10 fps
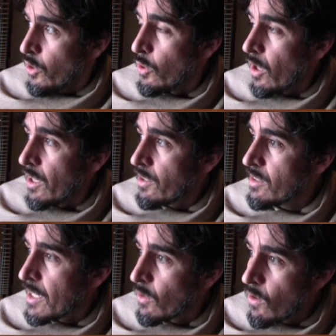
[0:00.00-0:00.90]
you'll
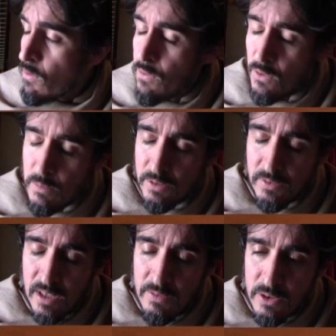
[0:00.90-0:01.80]
understand all forms
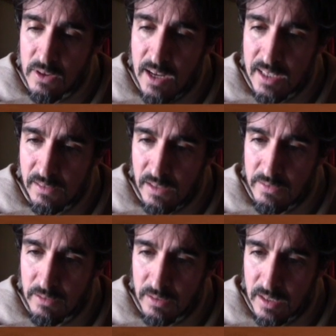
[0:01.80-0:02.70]
of love and all kinds of
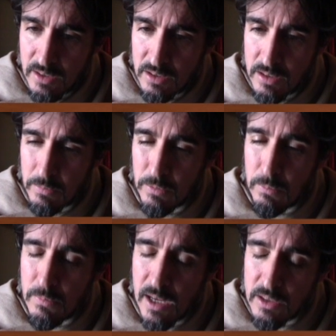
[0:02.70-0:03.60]
loving relationships
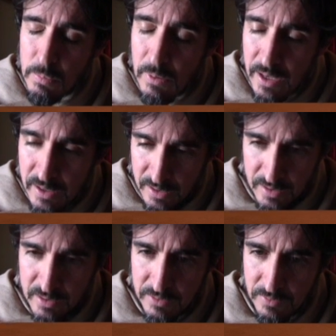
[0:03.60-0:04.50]
much
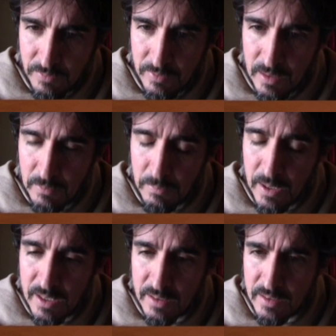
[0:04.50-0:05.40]
better
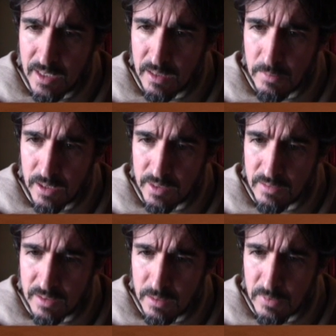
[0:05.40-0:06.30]
by understanding Bhakti
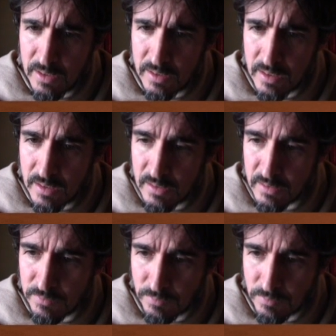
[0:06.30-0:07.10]
Rasamrita Sindhu.